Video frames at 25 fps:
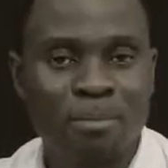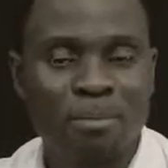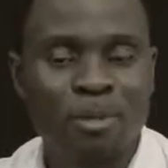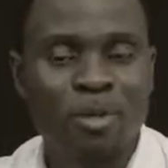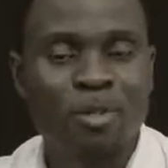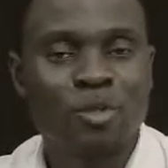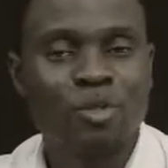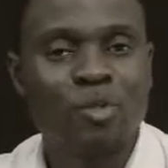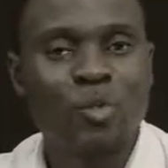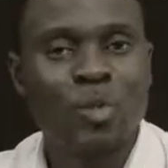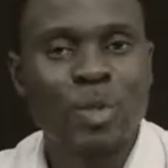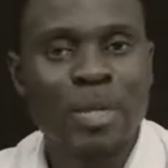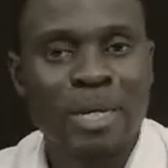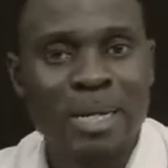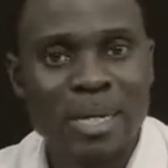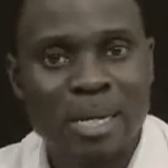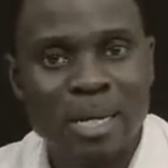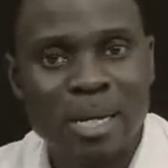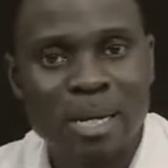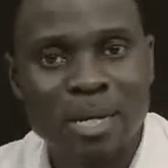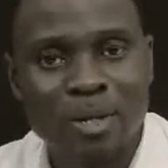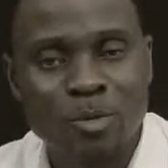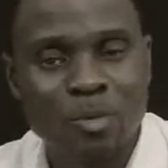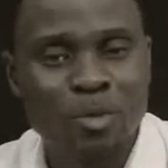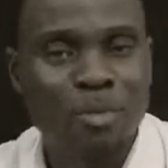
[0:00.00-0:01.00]
Because we're
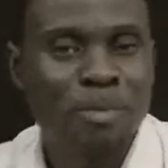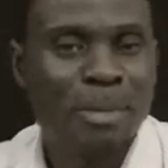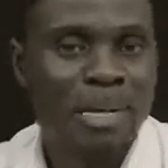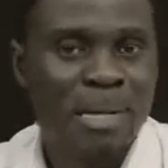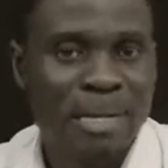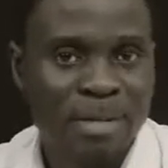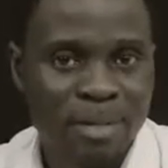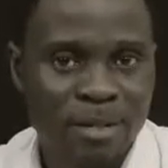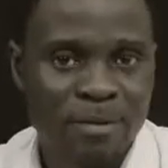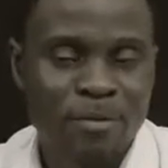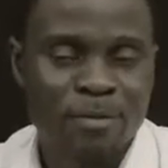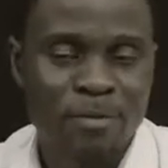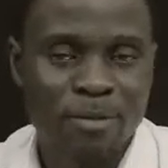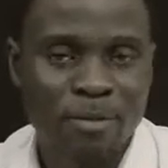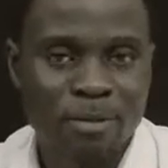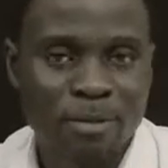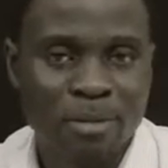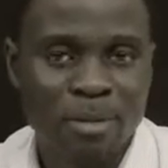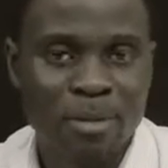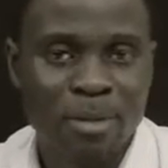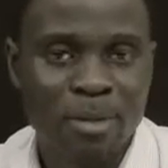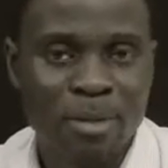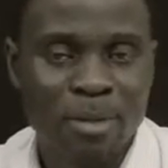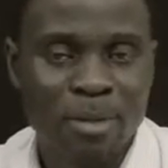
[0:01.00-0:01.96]
here and we made a difference.